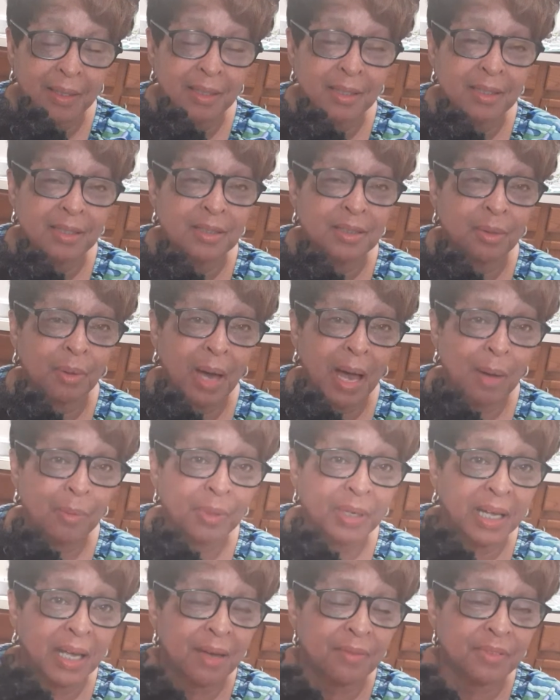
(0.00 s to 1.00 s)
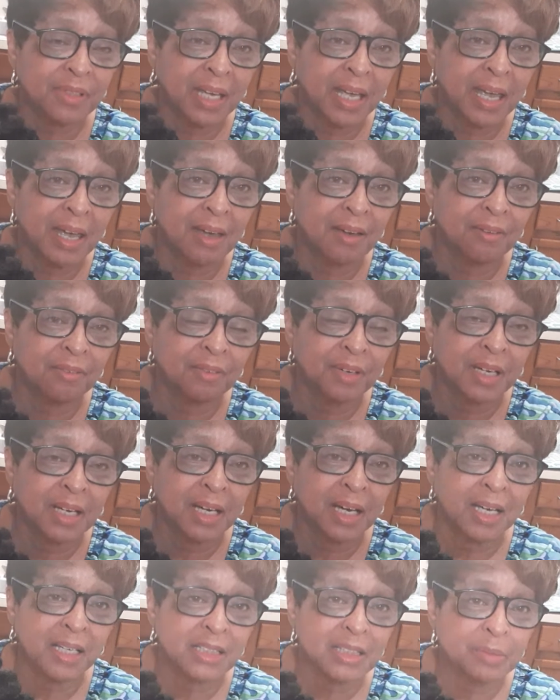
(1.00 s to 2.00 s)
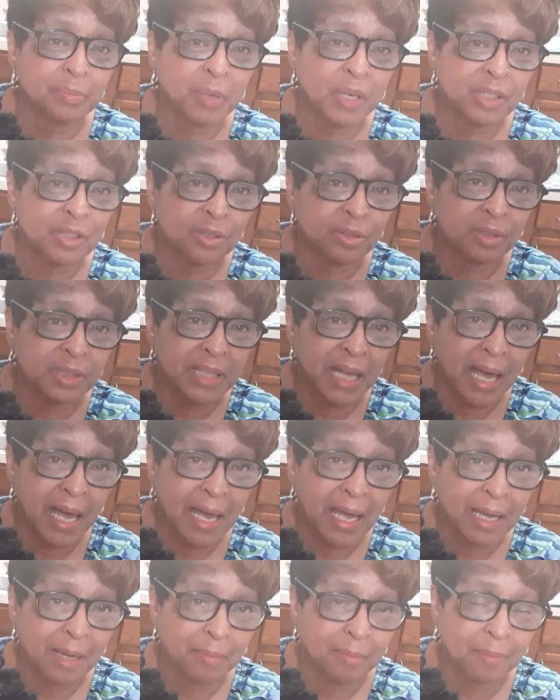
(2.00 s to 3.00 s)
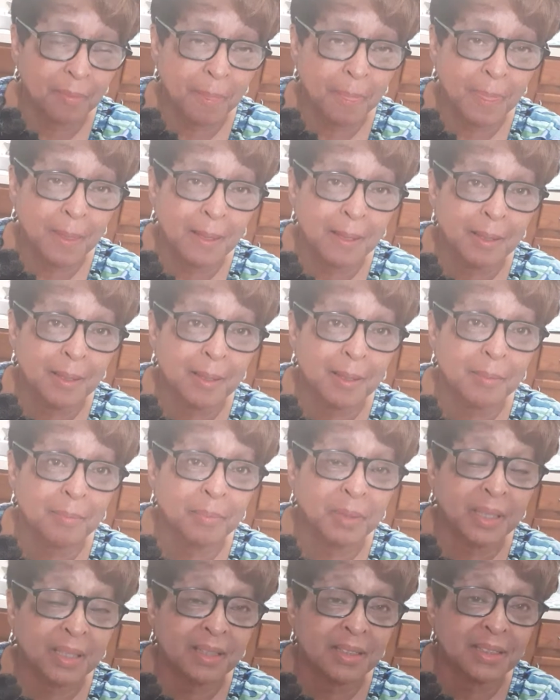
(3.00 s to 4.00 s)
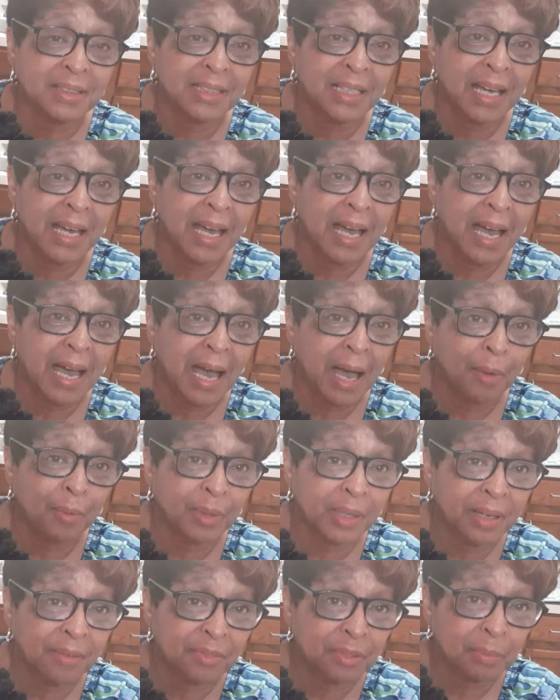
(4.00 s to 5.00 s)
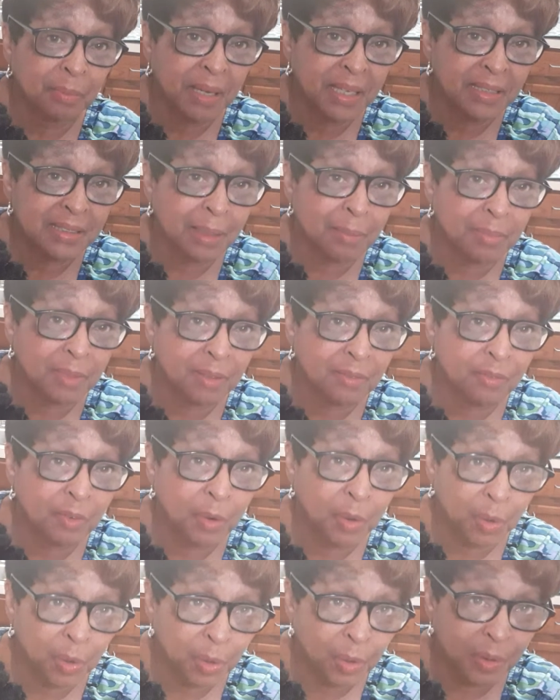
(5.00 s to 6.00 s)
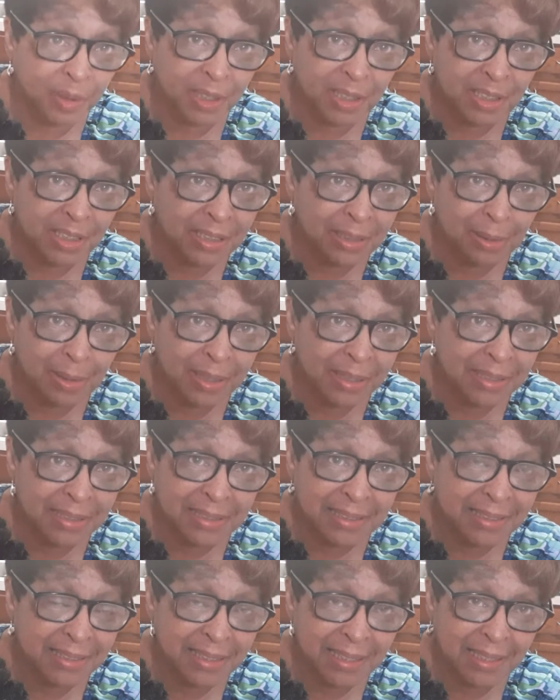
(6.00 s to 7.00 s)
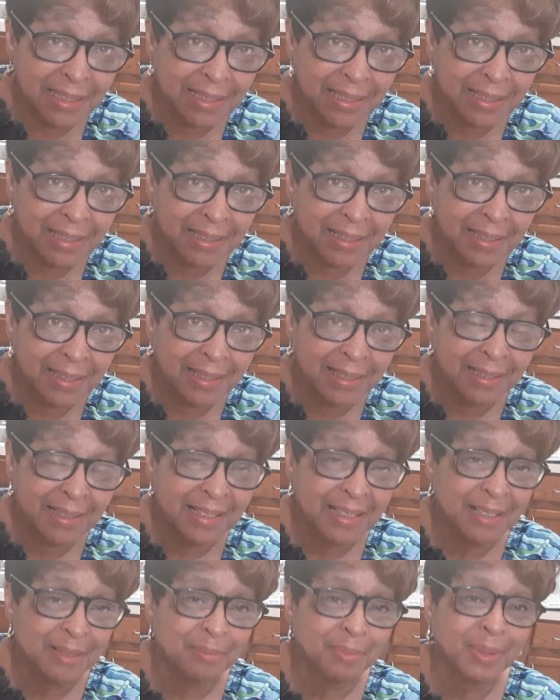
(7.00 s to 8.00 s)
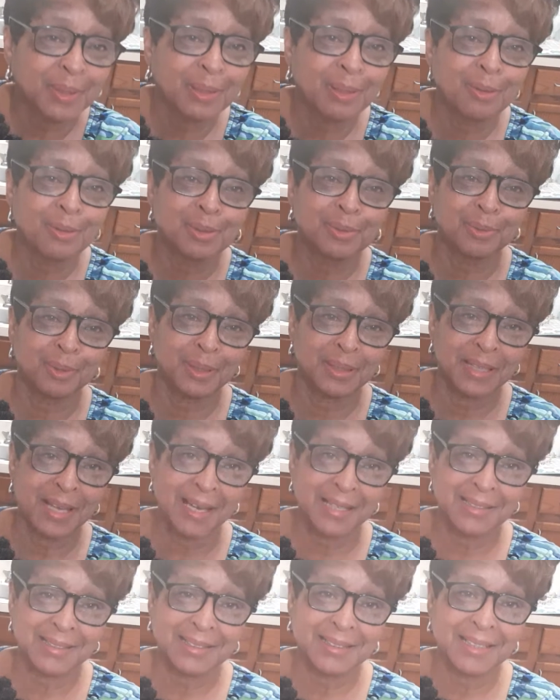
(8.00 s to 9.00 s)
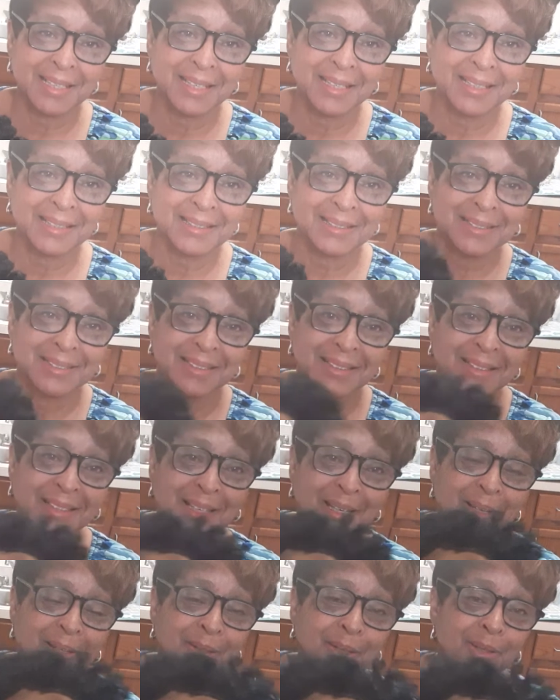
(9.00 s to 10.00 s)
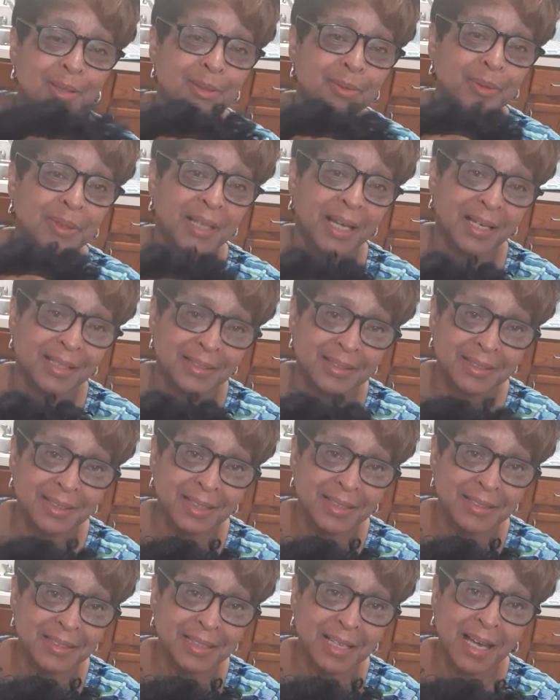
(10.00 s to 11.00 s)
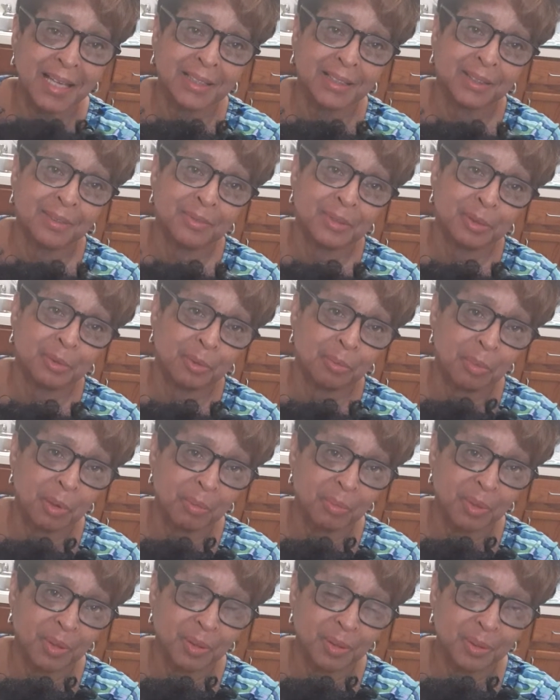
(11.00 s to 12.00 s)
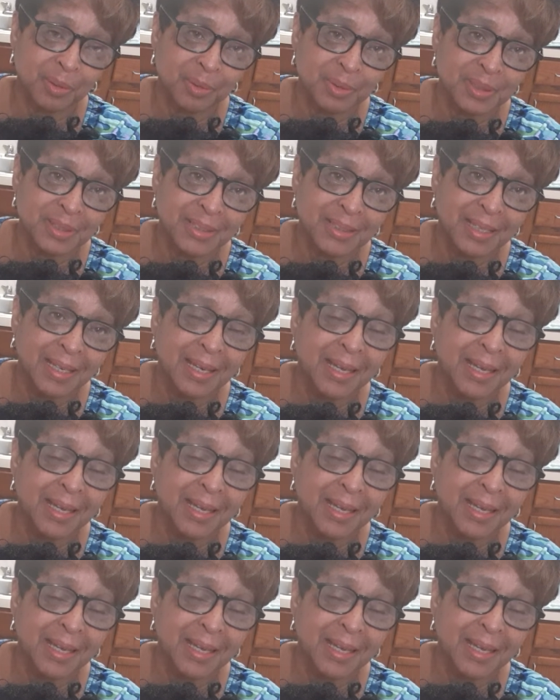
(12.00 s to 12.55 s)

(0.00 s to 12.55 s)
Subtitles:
So I would have to have a special time because I would have to make something for her that she didn't see. But those were nice days. Those were nice days, and I love to remember those.